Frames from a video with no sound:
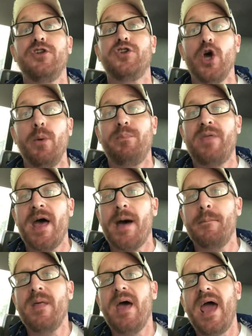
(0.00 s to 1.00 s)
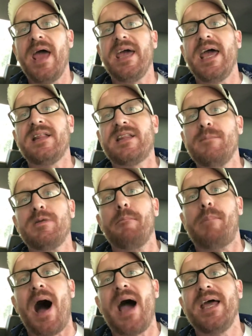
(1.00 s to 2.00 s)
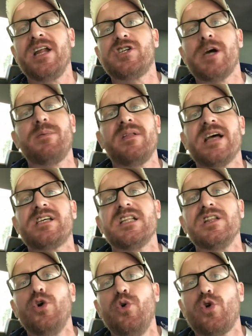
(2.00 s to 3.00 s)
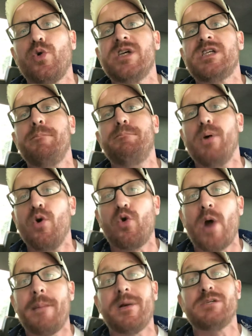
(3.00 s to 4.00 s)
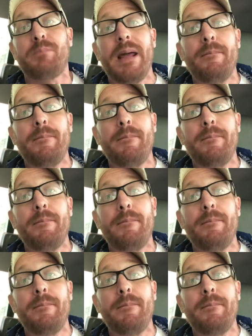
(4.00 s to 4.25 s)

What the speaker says: and dupe them and get them to buy into something that's ludicrous and bullcrap,